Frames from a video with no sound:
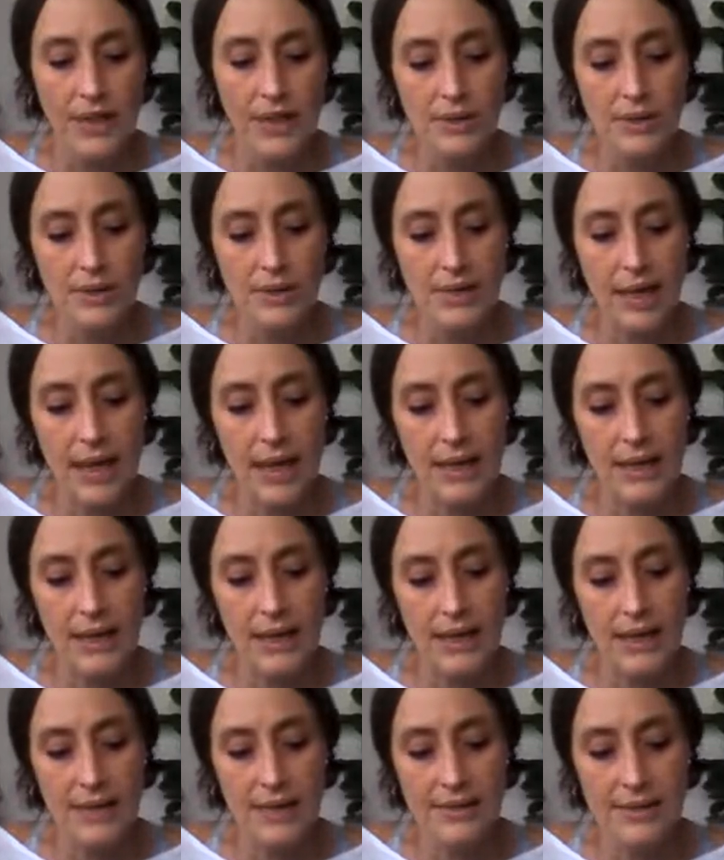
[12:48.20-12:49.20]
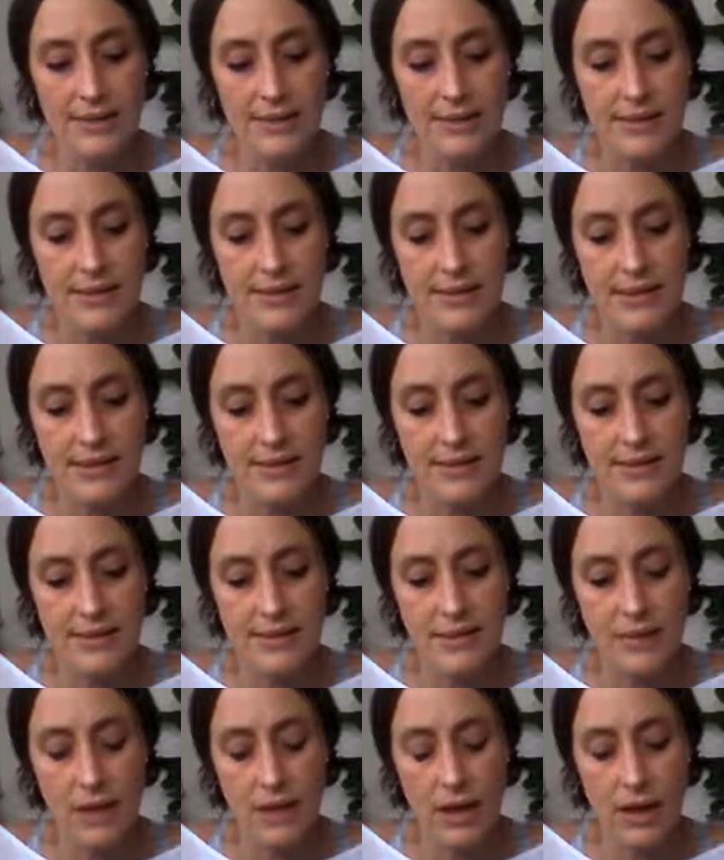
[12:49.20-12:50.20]
one thing I was getting is
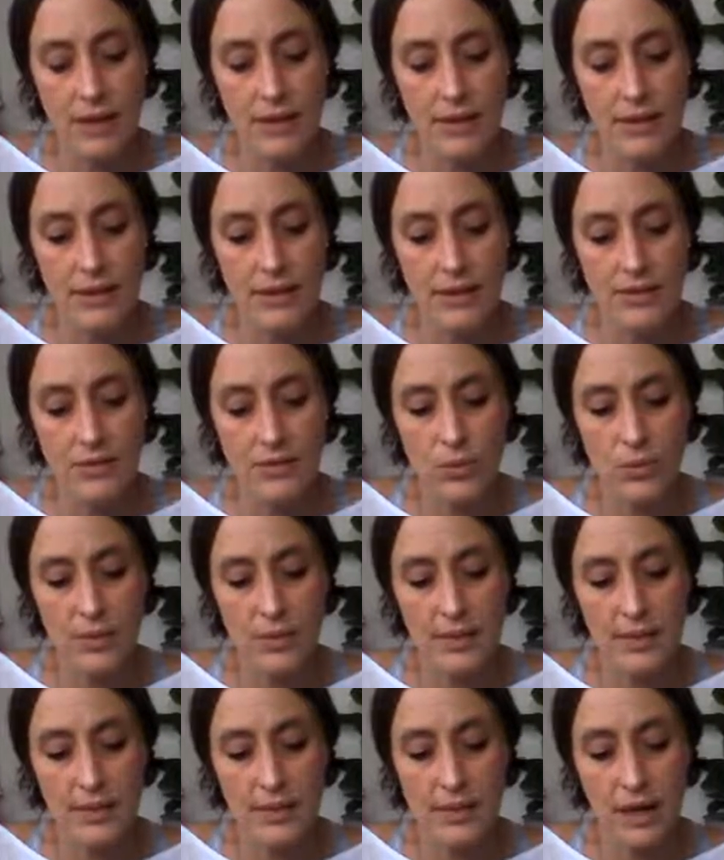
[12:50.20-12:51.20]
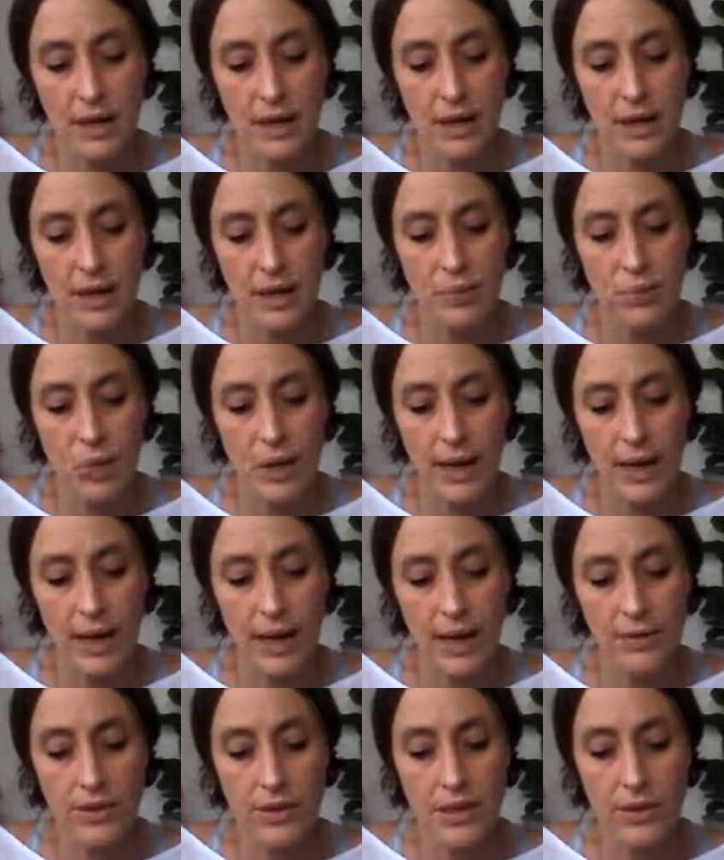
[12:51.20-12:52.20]
this will be a time
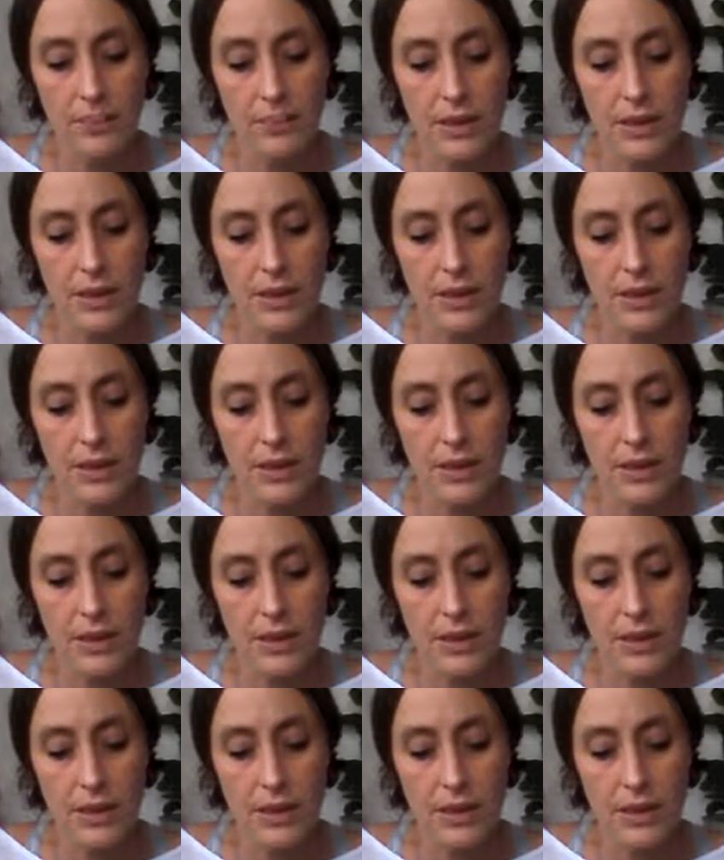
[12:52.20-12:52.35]
where